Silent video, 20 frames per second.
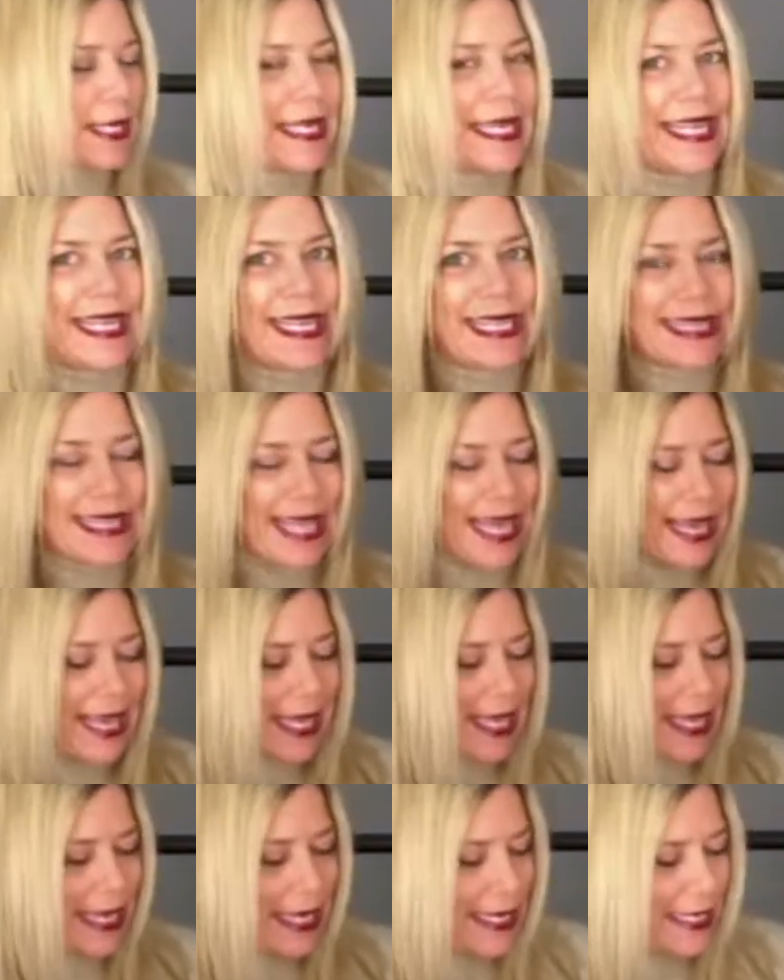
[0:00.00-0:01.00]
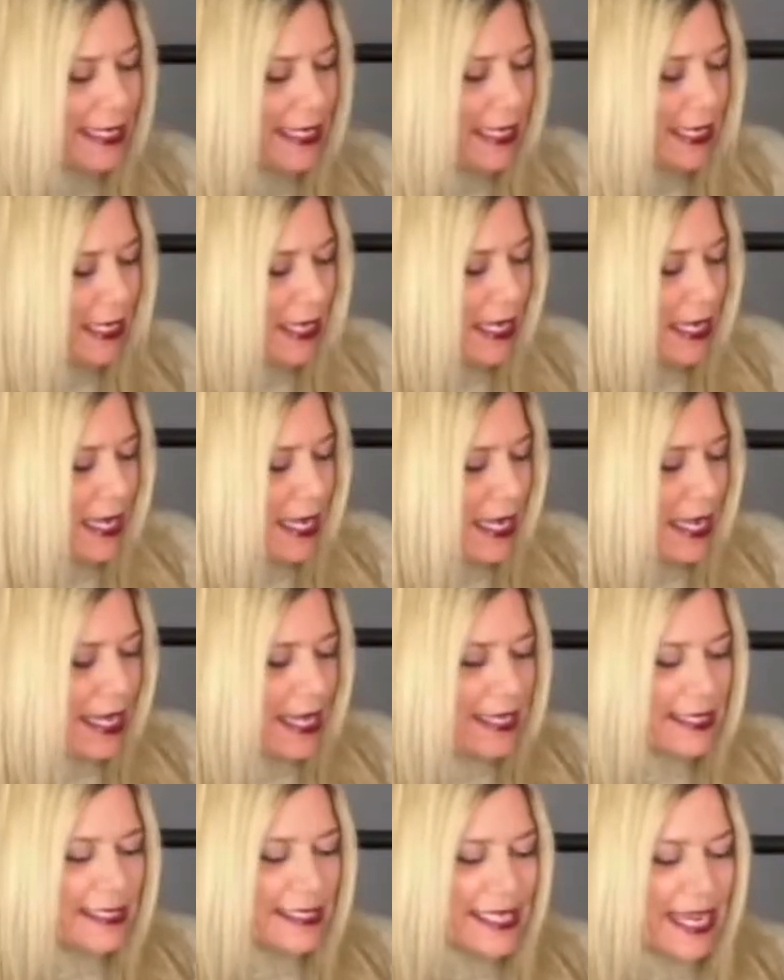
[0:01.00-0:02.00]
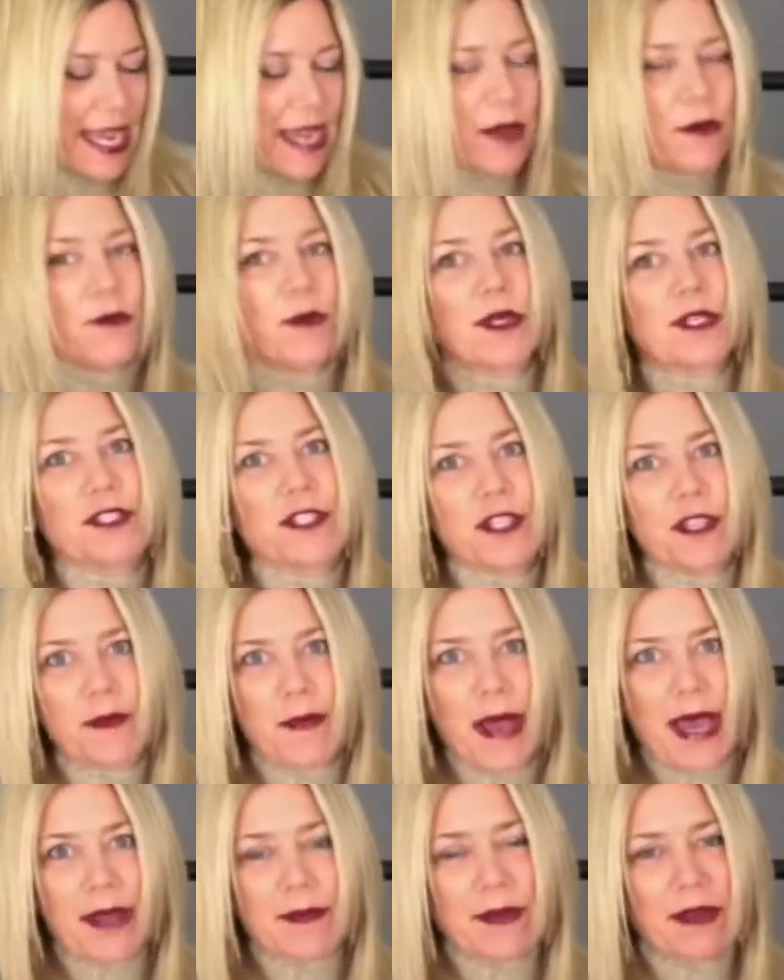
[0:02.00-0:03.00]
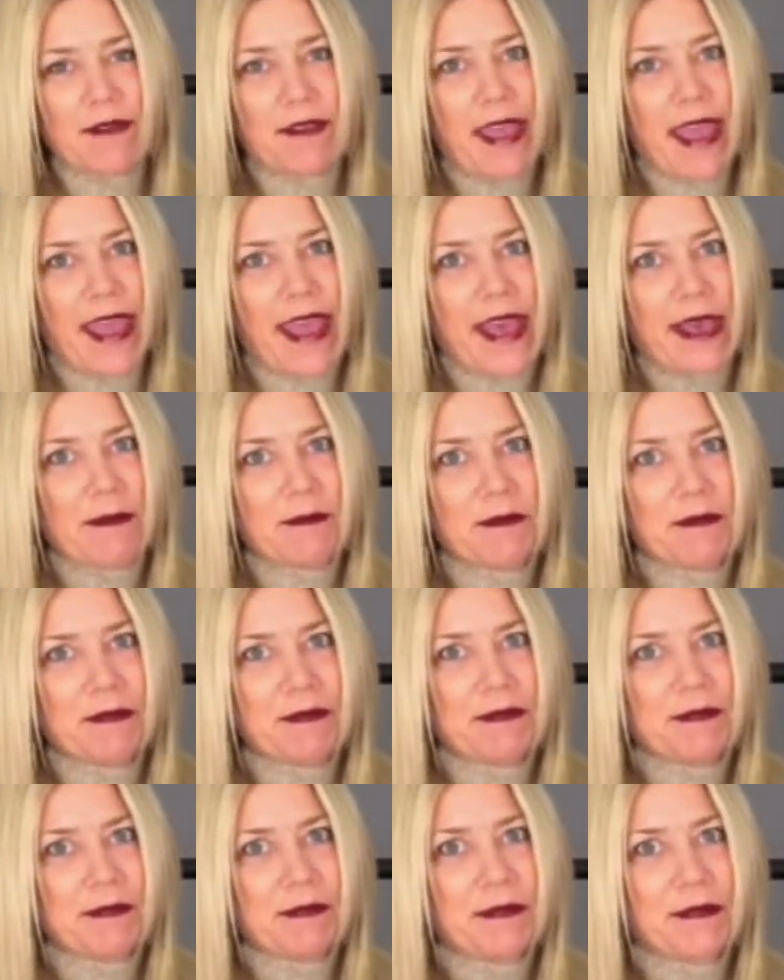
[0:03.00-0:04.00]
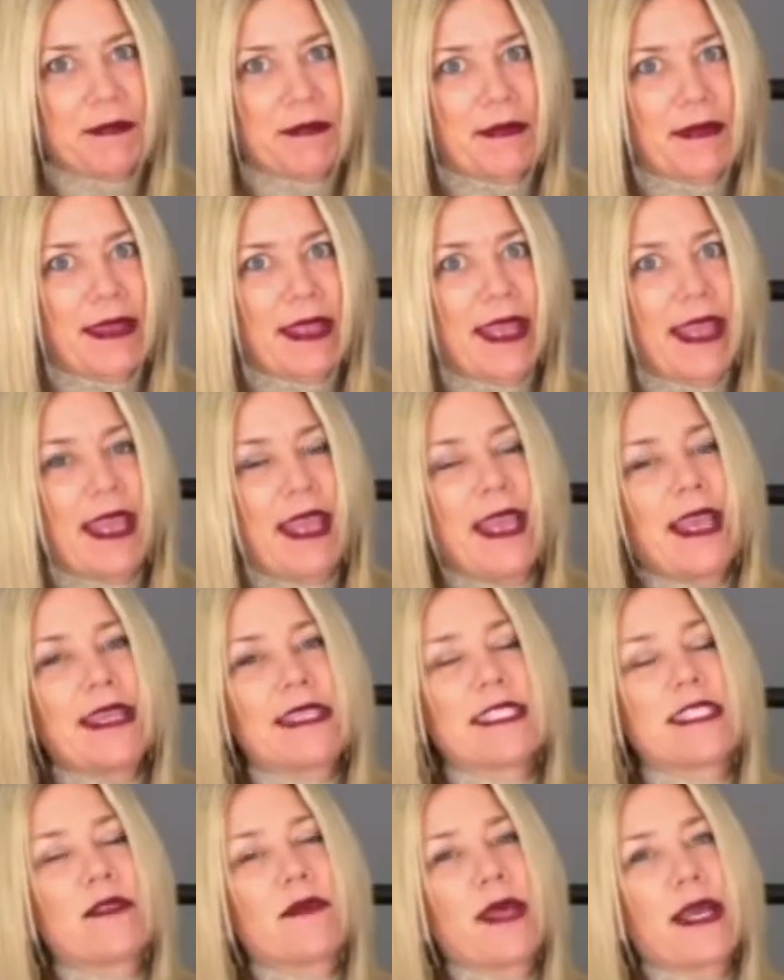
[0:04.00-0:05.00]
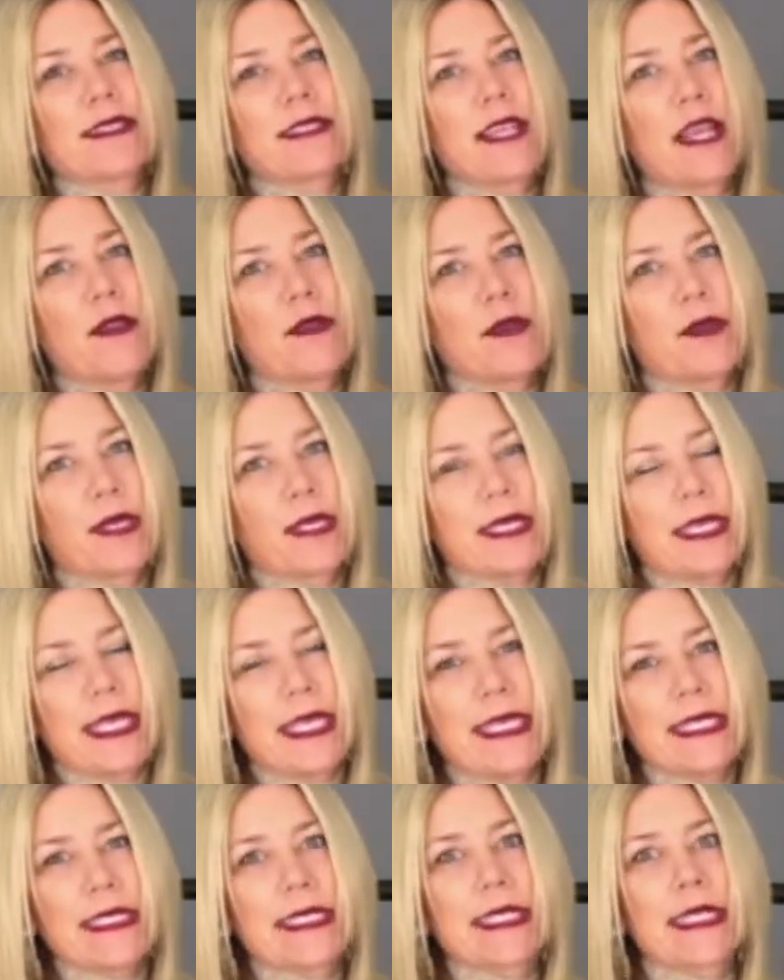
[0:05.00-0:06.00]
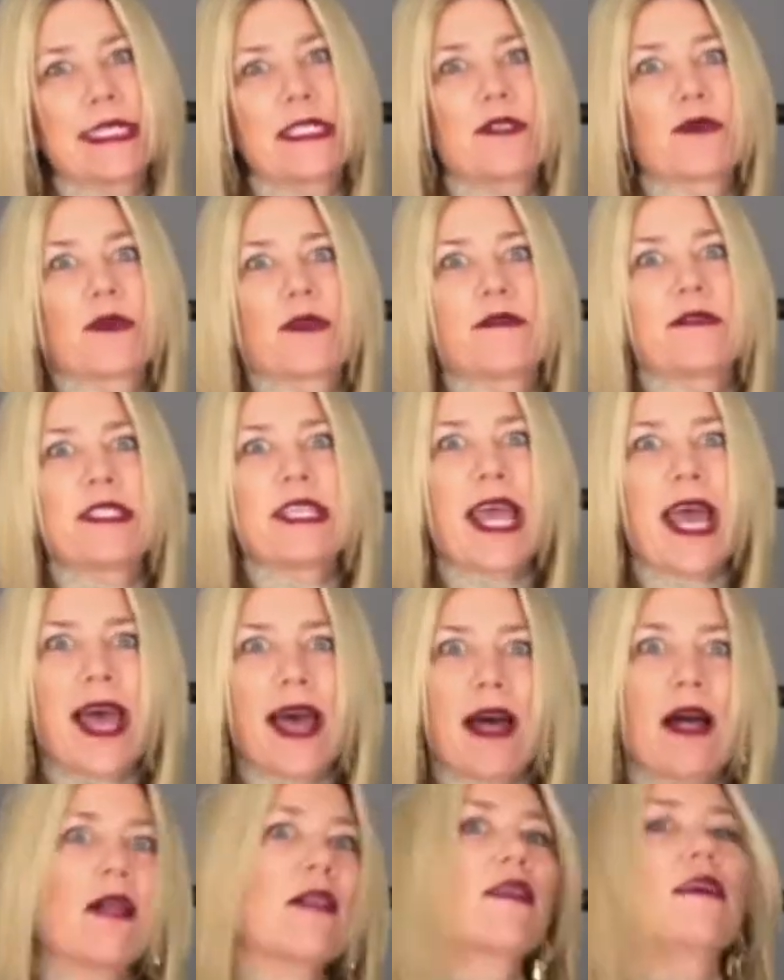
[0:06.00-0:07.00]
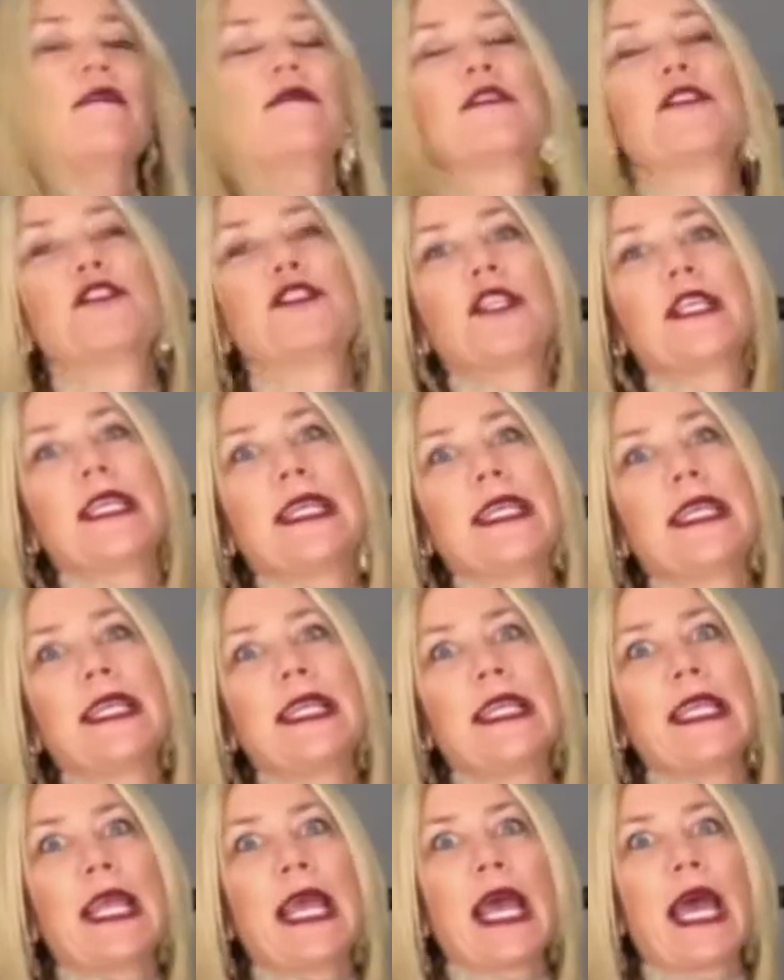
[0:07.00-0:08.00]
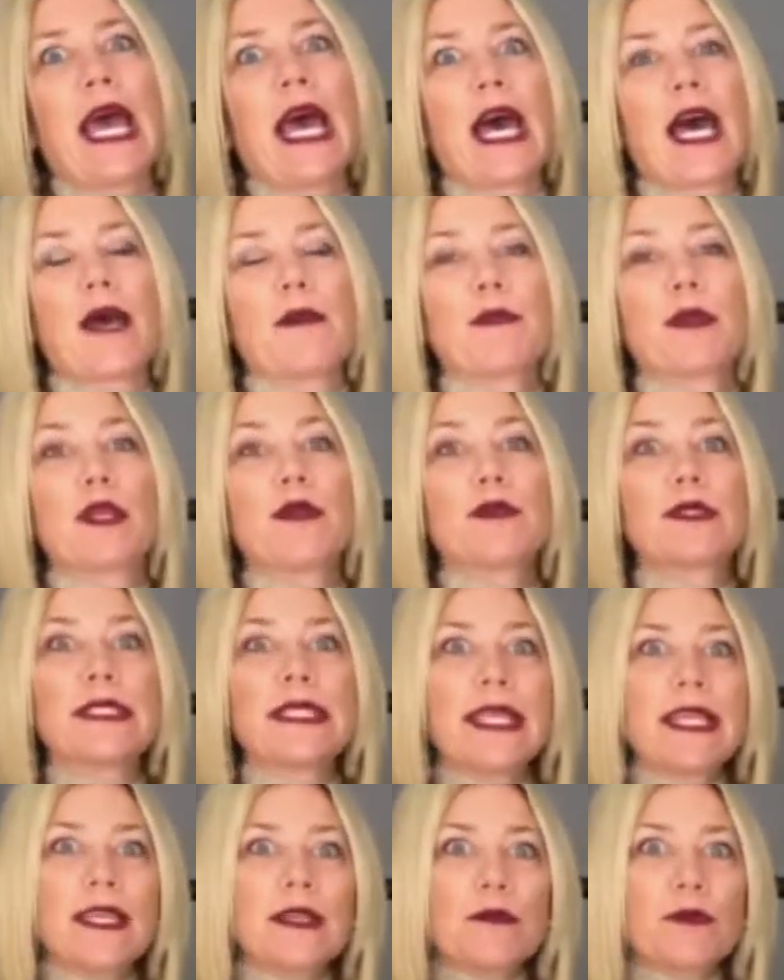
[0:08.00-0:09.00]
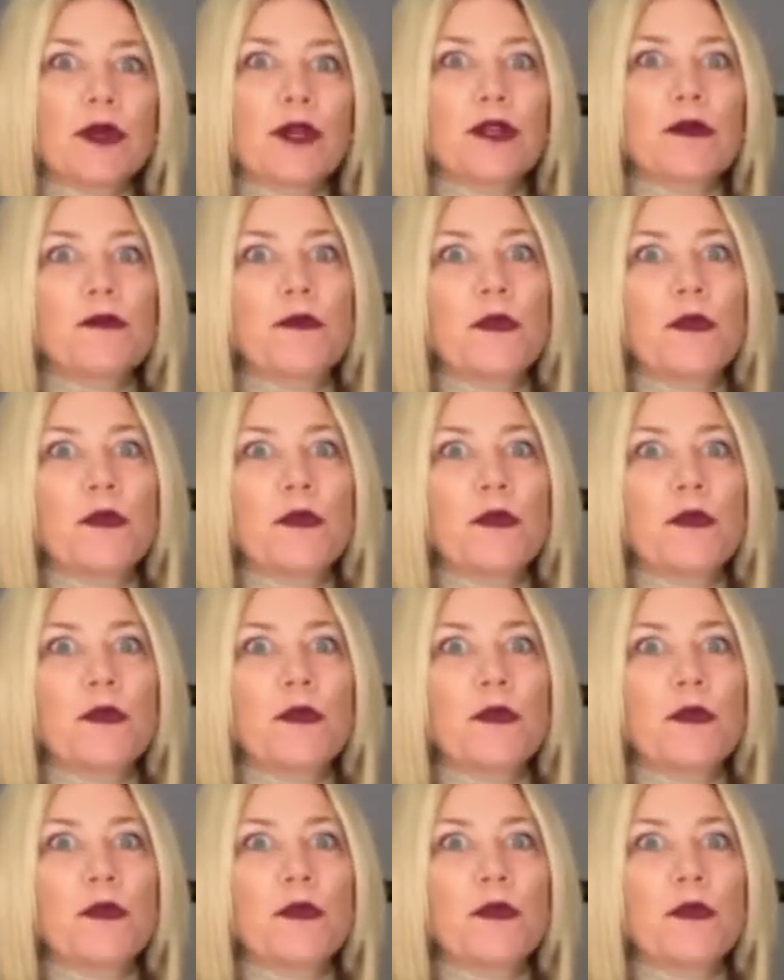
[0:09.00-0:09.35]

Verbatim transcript: knee line downward to the bottom of the hem. So that's how you can easily sort of tell if a jean goes inward